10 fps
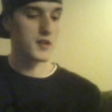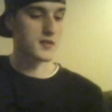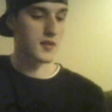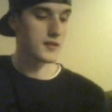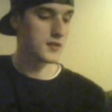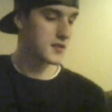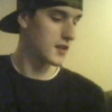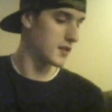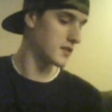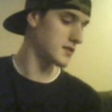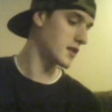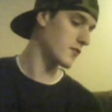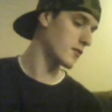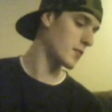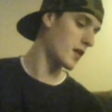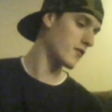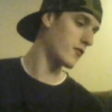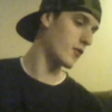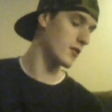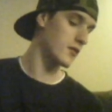piece on this gun except for my
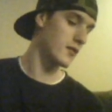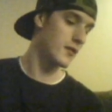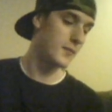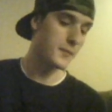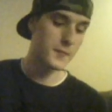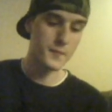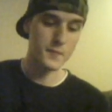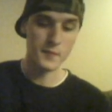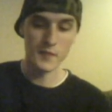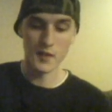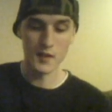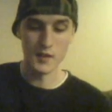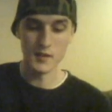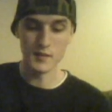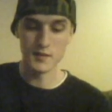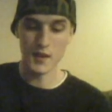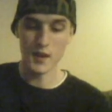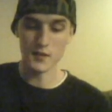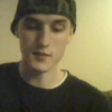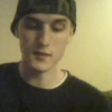foregrip is
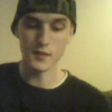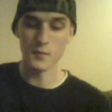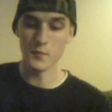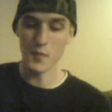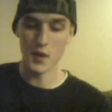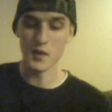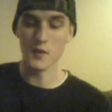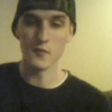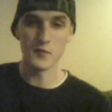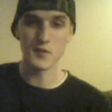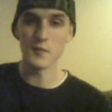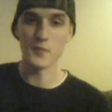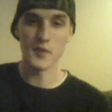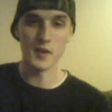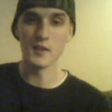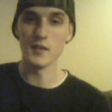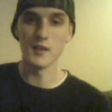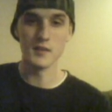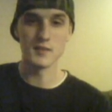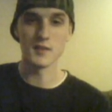actually made of something
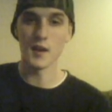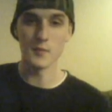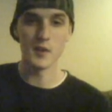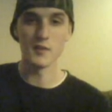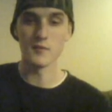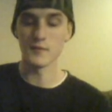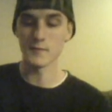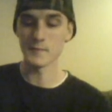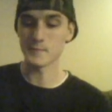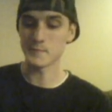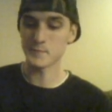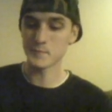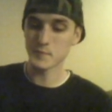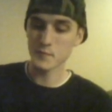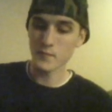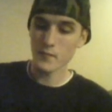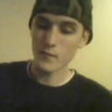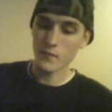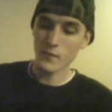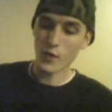that is not metal
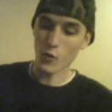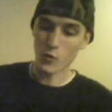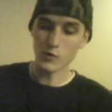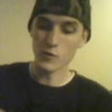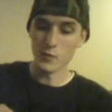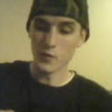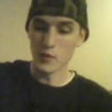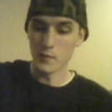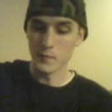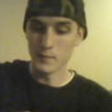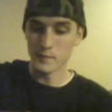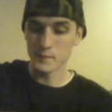or aluminum.